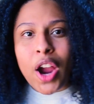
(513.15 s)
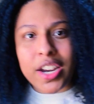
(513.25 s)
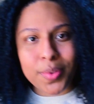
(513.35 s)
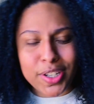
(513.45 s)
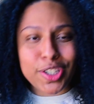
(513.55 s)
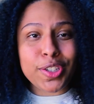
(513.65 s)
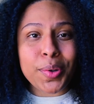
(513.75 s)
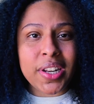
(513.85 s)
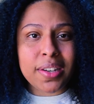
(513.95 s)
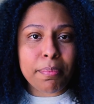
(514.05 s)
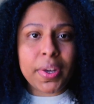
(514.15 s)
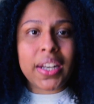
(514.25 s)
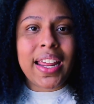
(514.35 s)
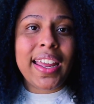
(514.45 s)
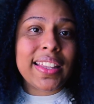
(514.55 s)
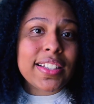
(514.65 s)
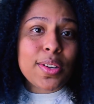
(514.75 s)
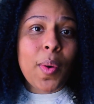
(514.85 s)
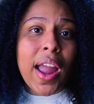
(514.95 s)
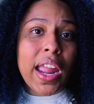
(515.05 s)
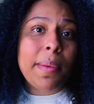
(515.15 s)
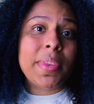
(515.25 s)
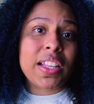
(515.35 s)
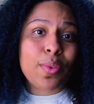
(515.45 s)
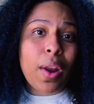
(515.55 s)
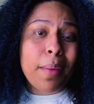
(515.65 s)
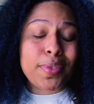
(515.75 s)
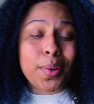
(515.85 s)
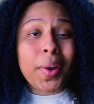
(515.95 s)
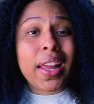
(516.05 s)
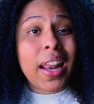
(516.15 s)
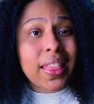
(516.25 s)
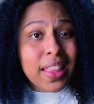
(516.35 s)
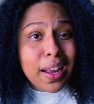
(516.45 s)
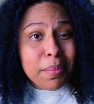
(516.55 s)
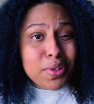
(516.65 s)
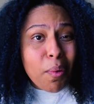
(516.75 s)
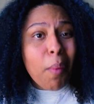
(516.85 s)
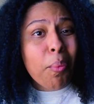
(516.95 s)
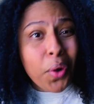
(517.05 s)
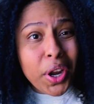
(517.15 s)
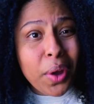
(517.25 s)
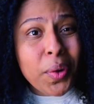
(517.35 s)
graduate student, but hey, that's who I am and that's what I'm doing, and I think I'm doing pretty